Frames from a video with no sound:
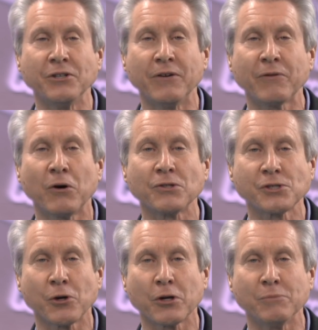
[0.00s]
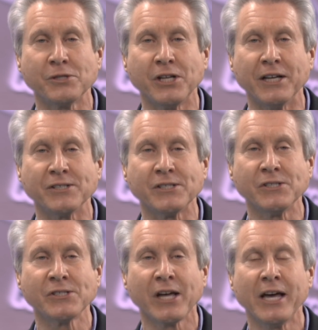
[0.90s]
in difficult
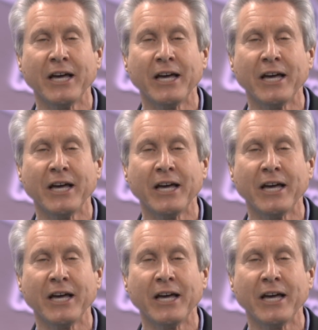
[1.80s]
circumstances,